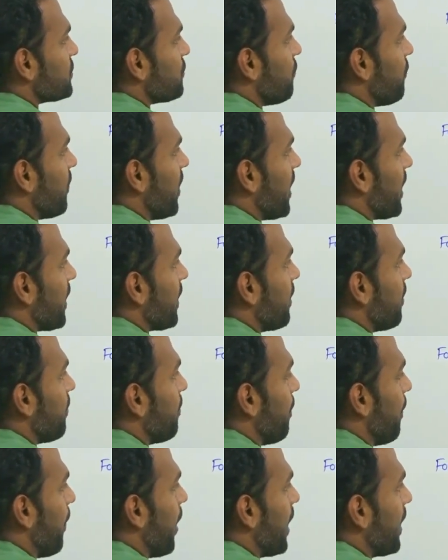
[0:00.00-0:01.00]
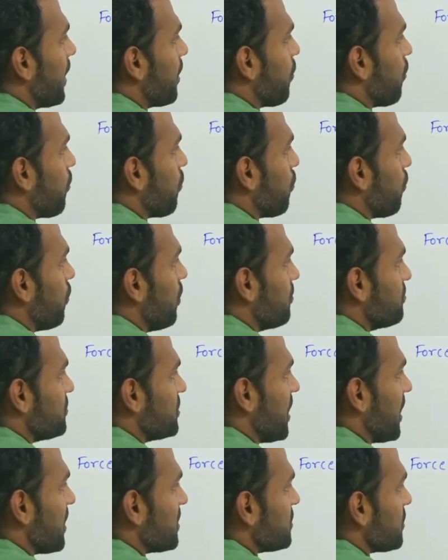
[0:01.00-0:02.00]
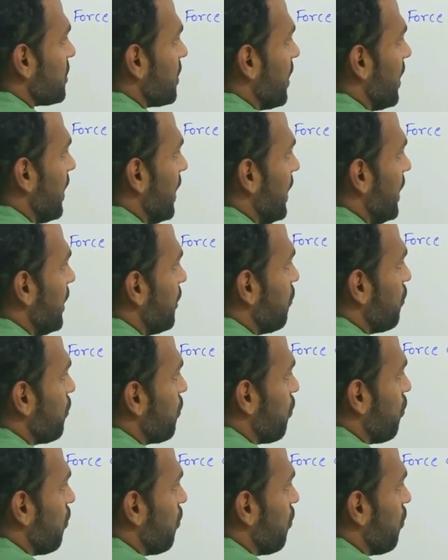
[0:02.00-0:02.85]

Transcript: 5 microcoulomb charge due